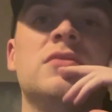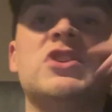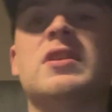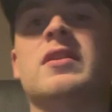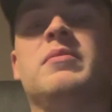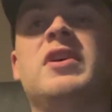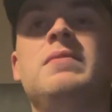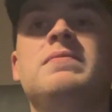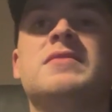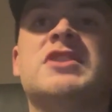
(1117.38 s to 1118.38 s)
see you in a bit.
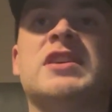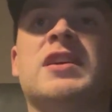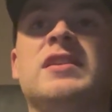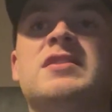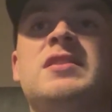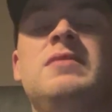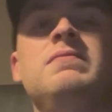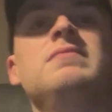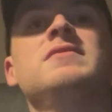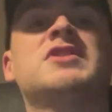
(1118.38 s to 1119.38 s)
Take it easy.
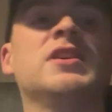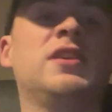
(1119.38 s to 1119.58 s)
Take